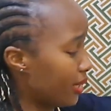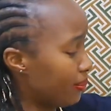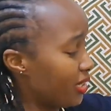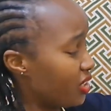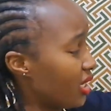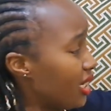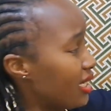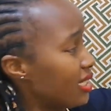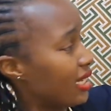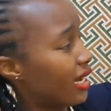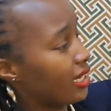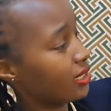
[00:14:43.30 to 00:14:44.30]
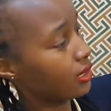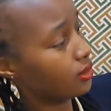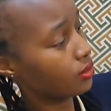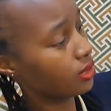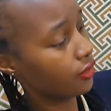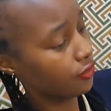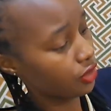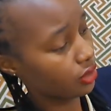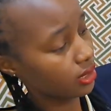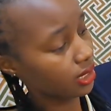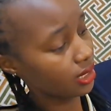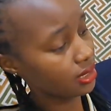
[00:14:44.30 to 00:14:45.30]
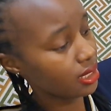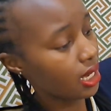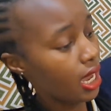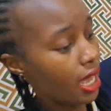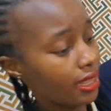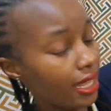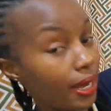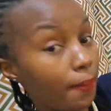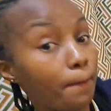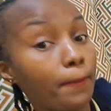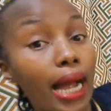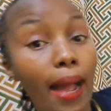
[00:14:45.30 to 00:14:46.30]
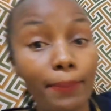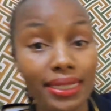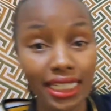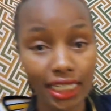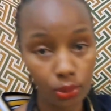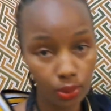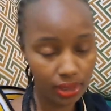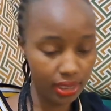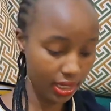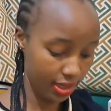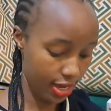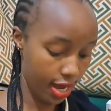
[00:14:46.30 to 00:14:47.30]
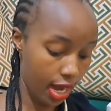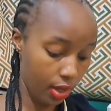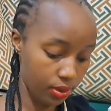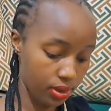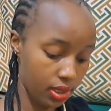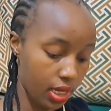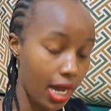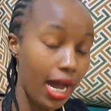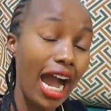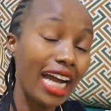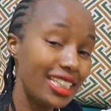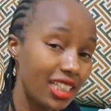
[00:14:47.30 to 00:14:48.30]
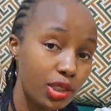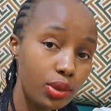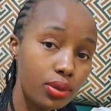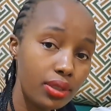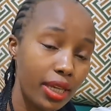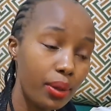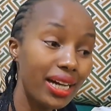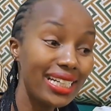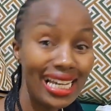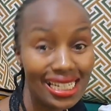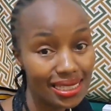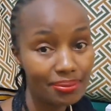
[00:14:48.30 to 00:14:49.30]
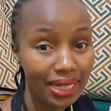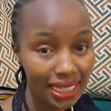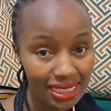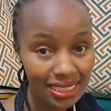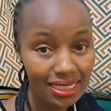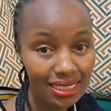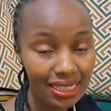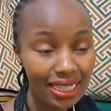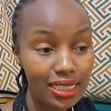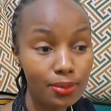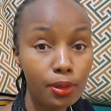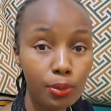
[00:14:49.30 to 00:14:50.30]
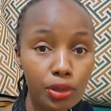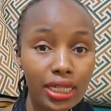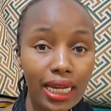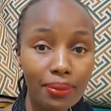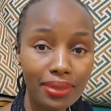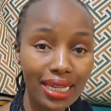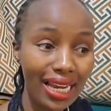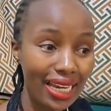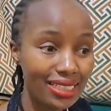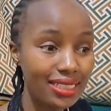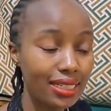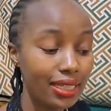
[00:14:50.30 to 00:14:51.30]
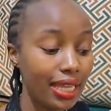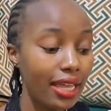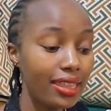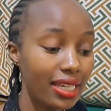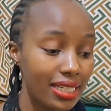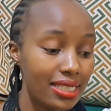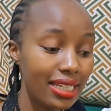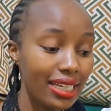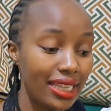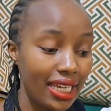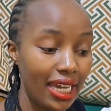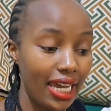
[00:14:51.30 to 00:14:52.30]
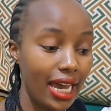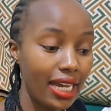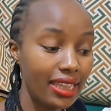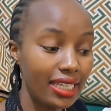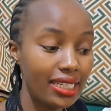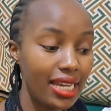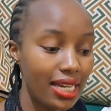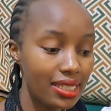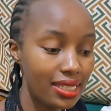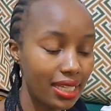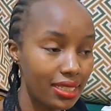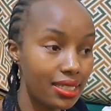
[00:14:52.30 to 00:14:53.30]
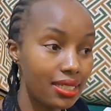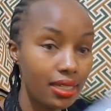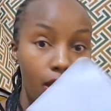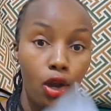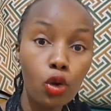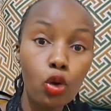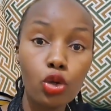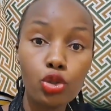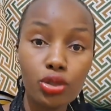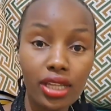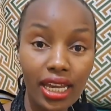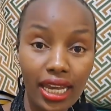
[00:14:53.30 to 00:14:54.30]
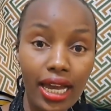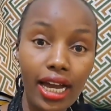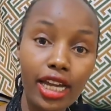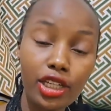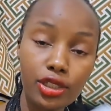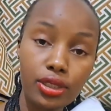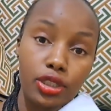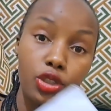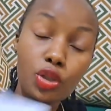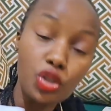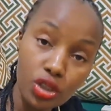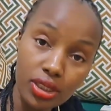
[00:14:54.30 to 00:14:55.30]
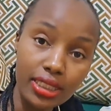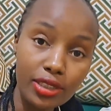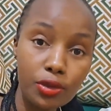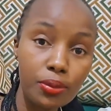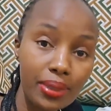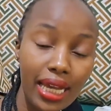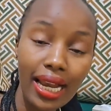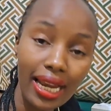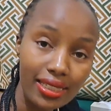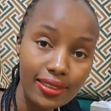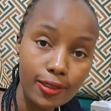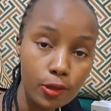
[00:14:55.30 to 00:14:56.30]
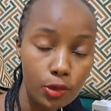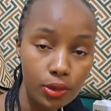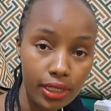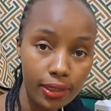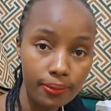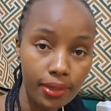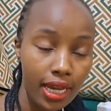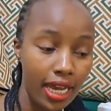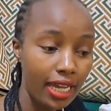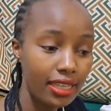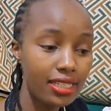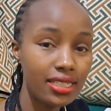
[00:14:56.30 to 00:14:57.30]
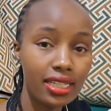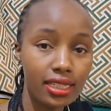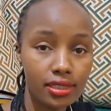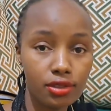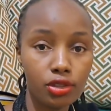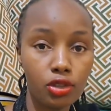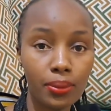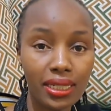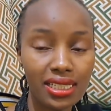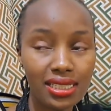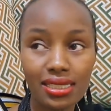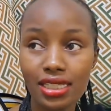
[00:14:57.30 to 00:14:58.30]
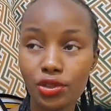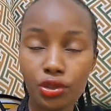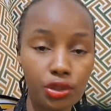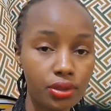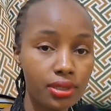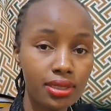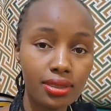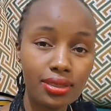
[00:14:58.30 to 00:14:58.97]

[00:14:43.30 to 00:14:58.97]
that my child is allergic to several things that I'm dealing with in the house. I didn't know there were dust mites. that people can be allergic. There are things in the air, in the dust, that go to the air, and your children could be allergic to them. And these things normally settle on